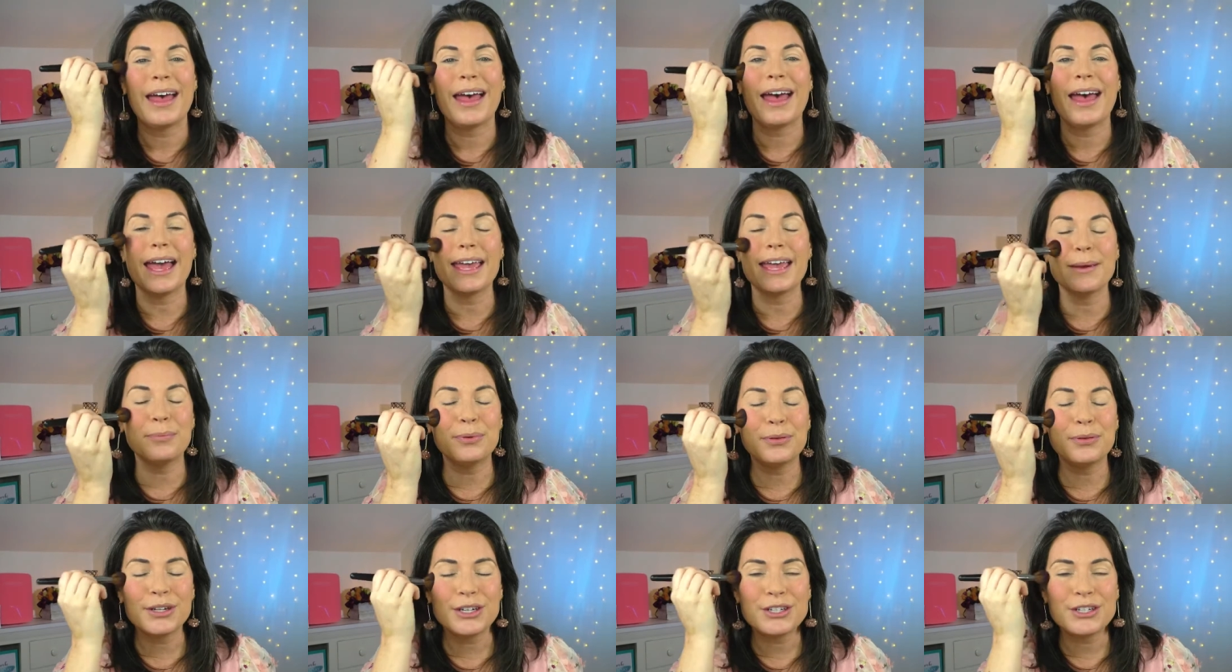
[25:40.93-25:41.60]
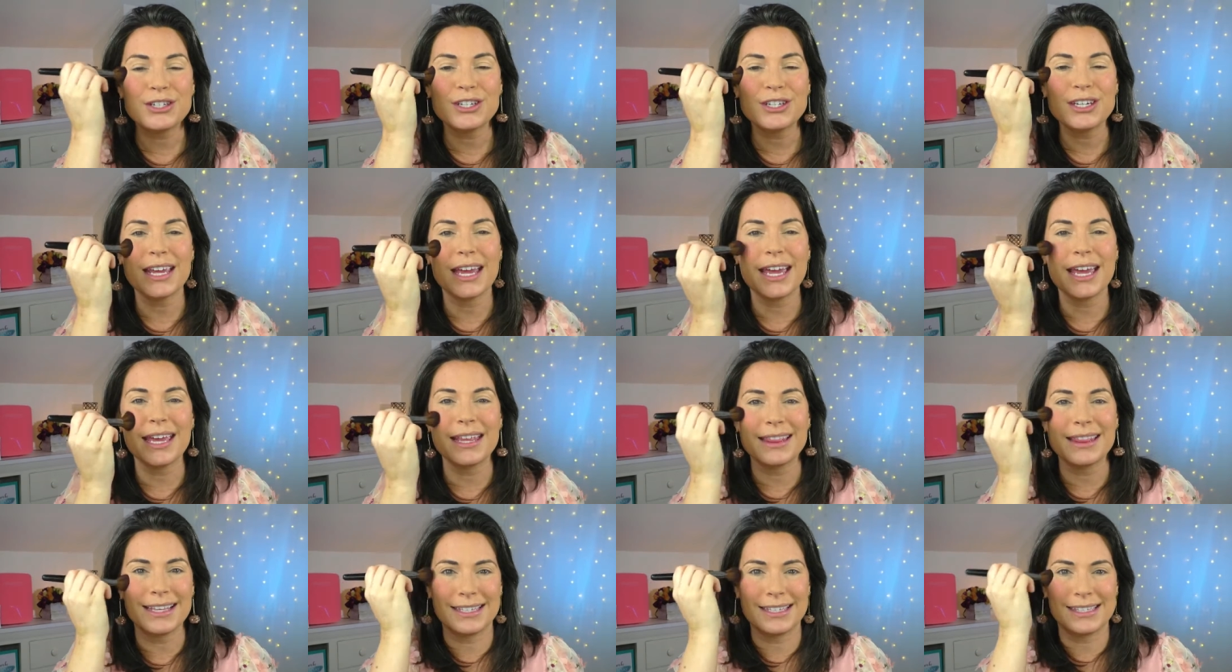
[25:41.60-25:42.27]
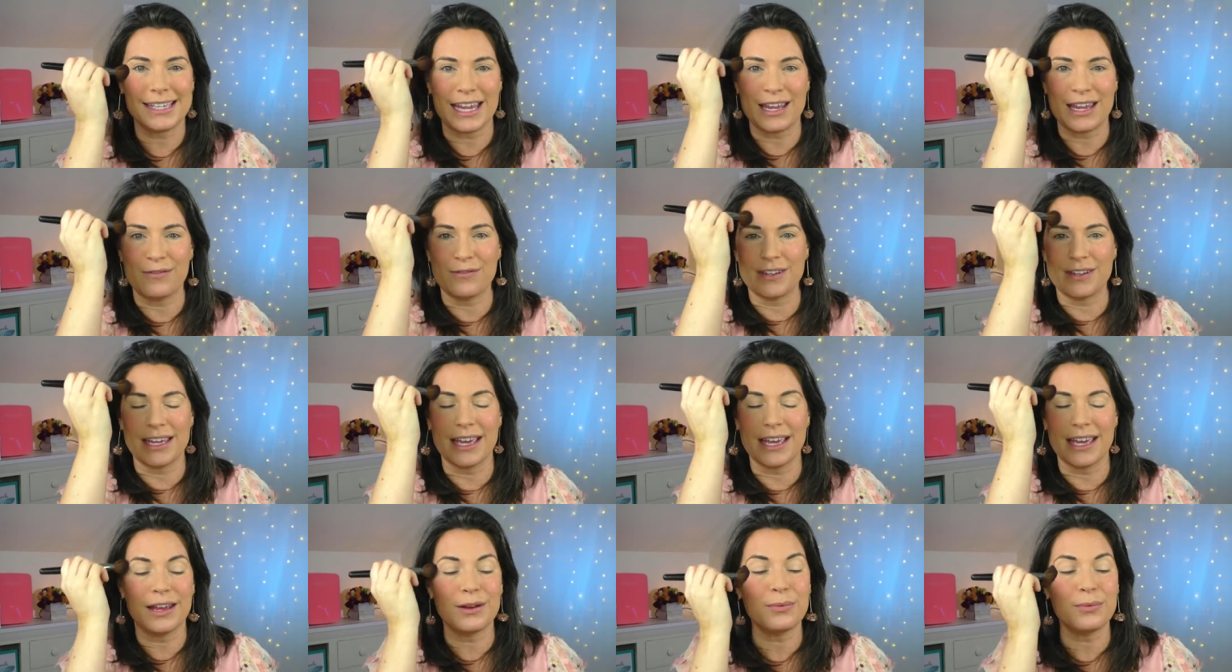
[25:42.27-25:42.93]
I appreciate the
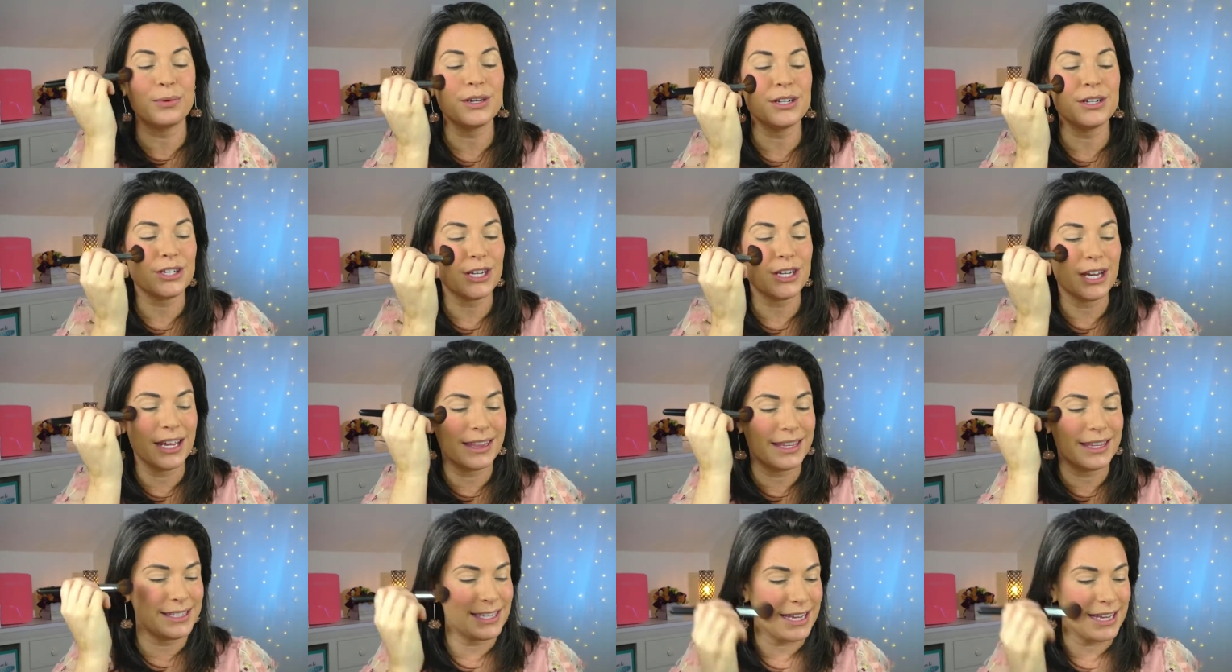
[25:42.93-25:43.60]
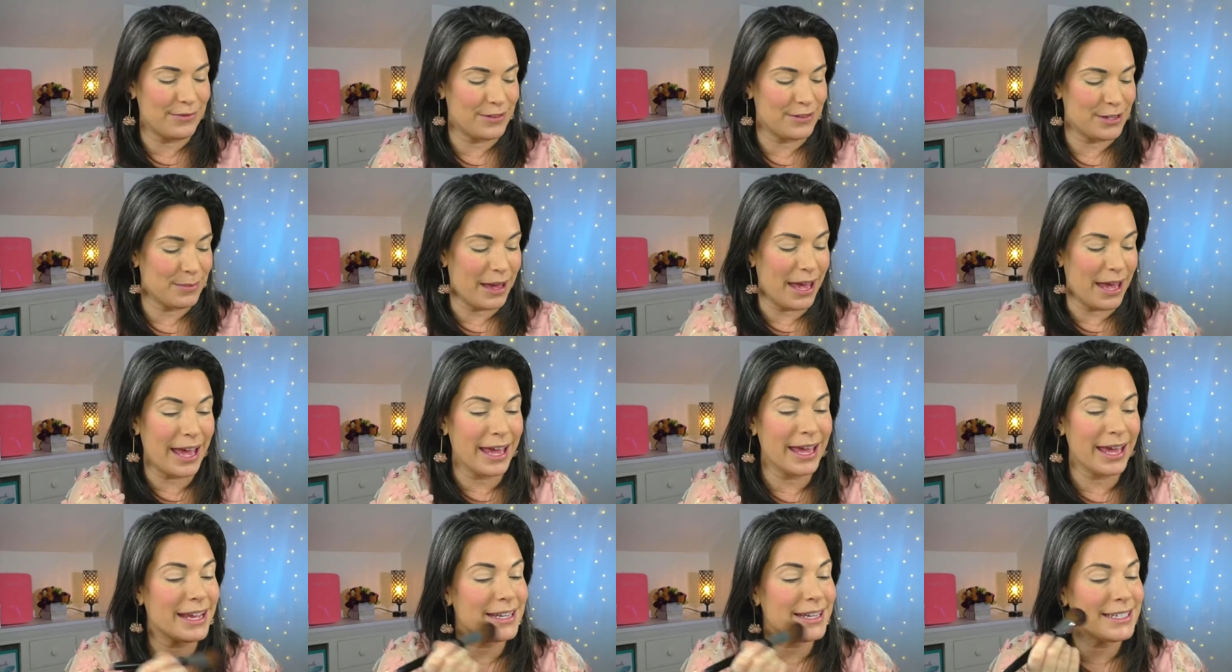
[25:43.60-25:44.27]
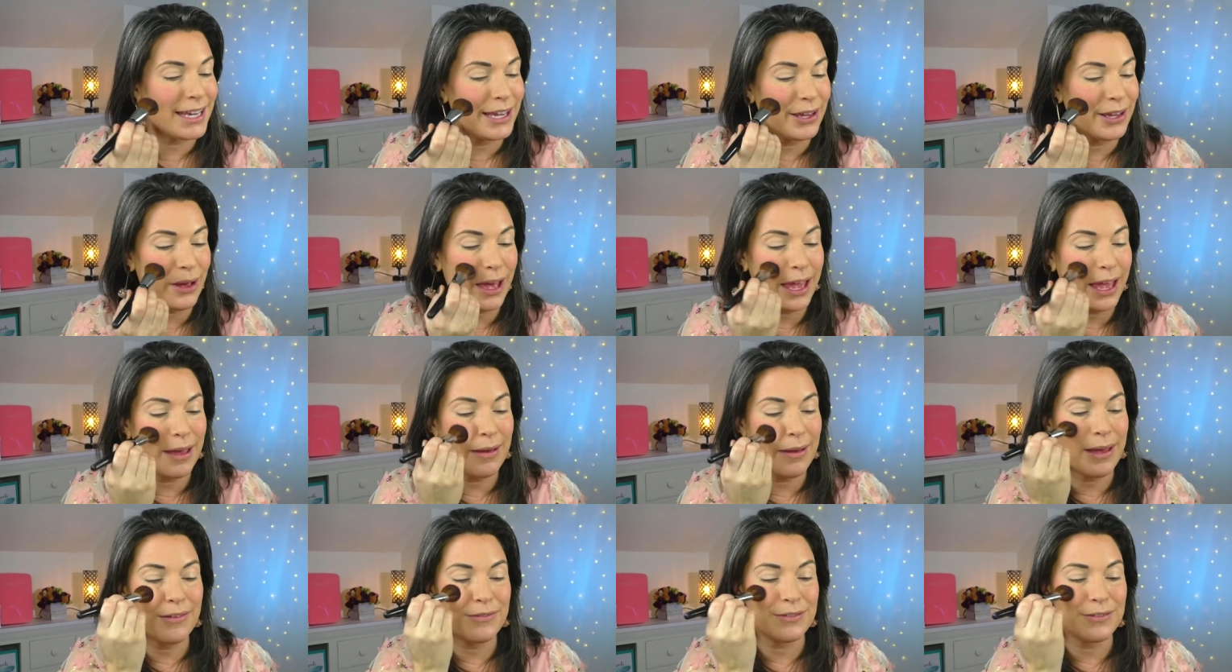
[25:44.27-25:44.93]
safety. But I gotta tell you, I'm
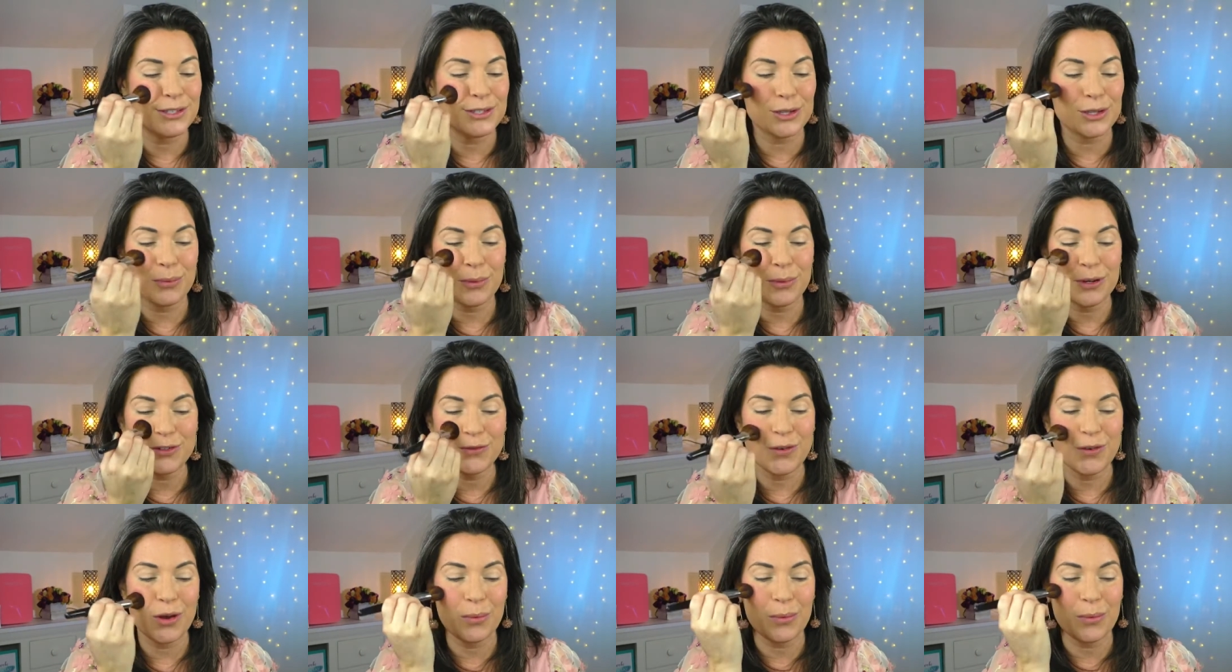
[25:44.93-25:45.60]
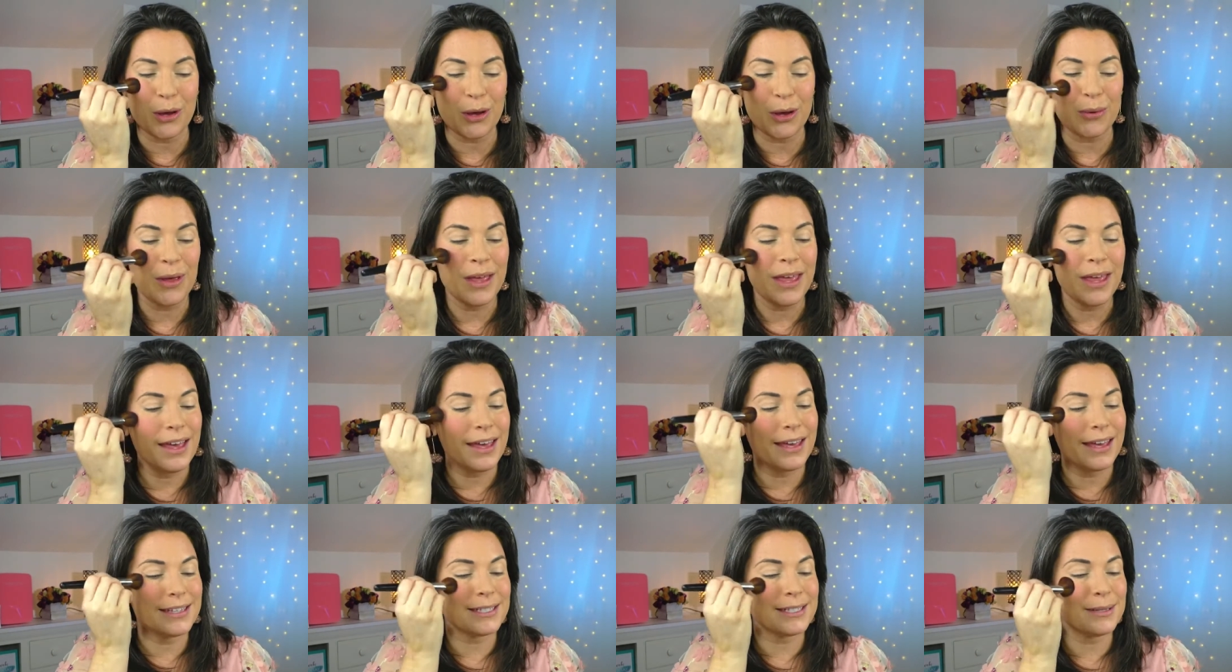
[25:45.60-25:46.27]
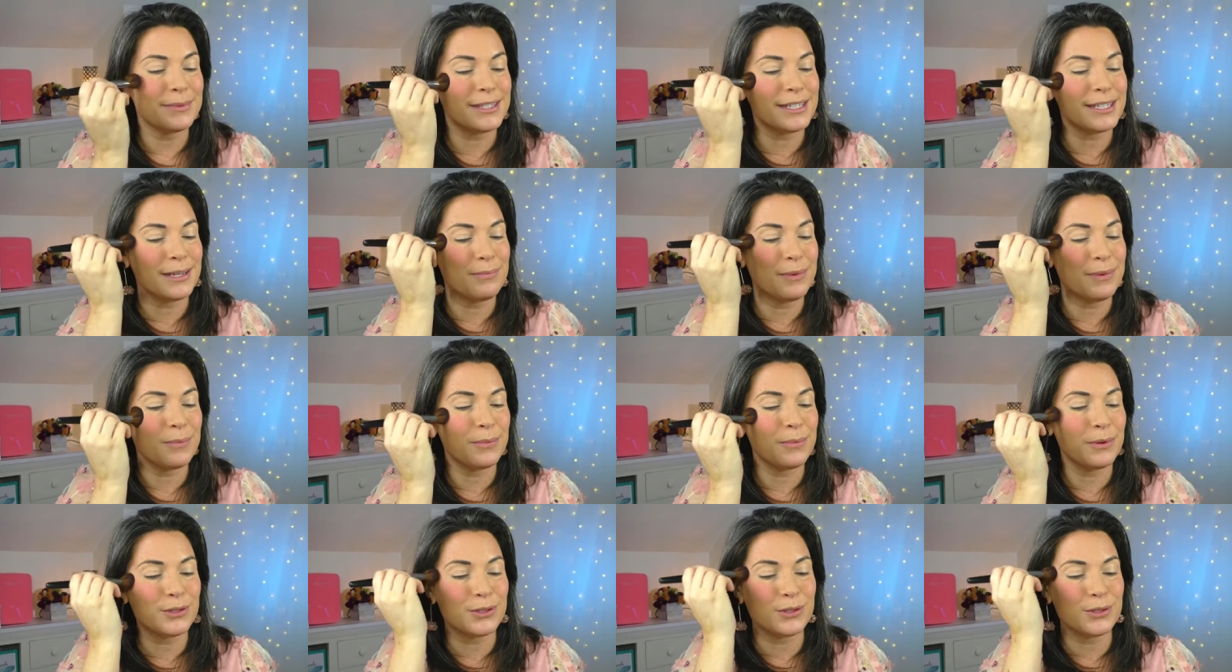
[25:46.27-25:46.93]
having so much FOMO because I'm seeing
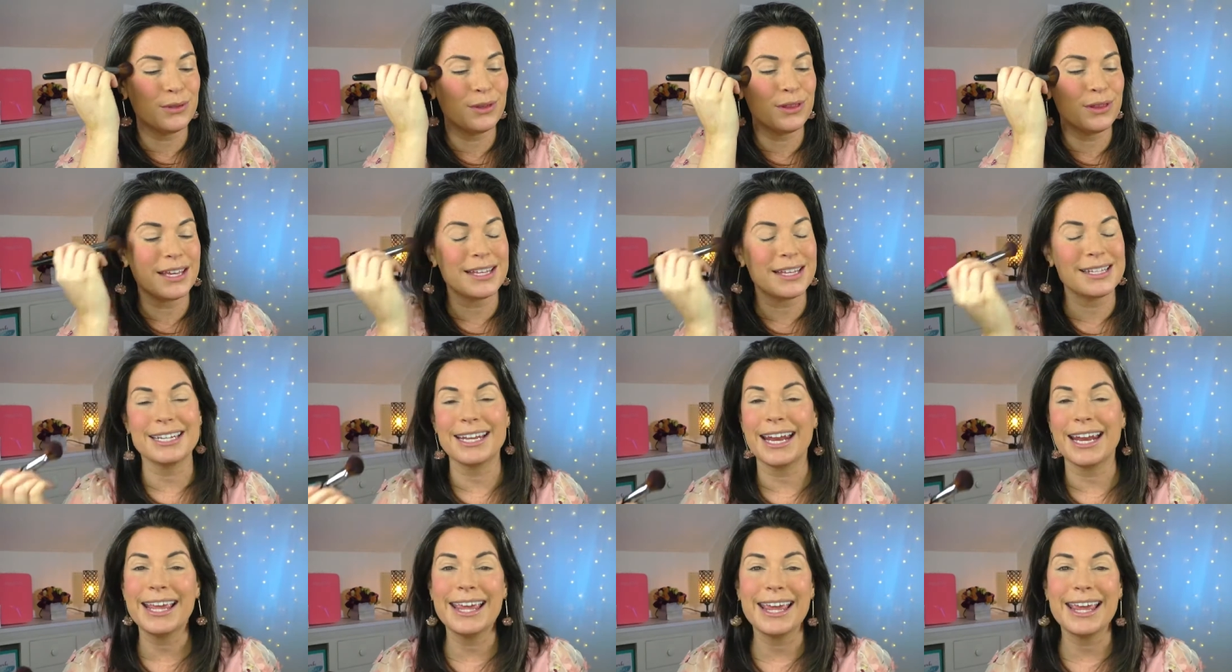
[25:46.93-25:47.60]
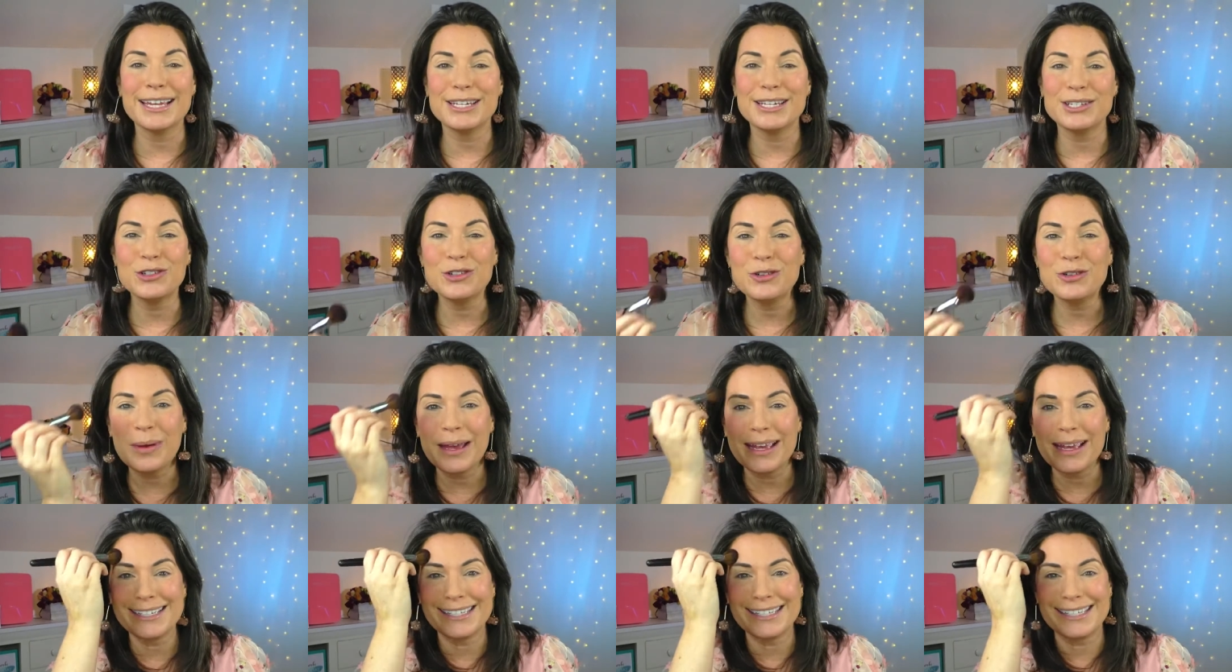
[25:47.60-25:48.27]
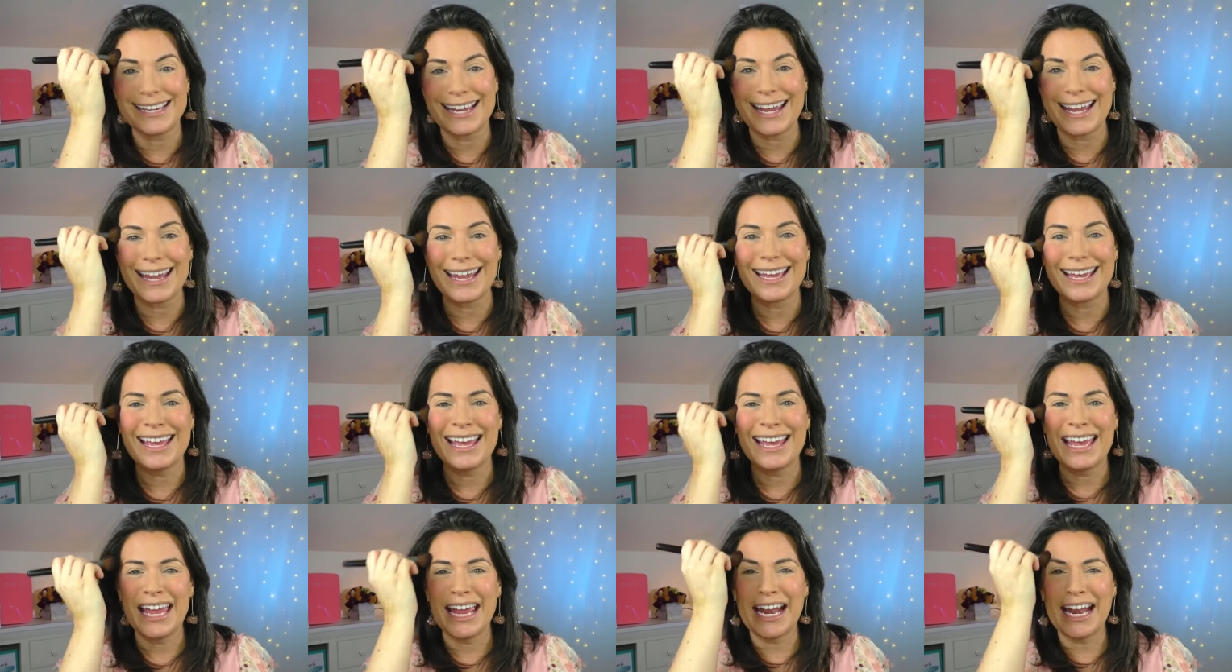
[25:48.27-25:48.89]
people do things that I can't do in my state.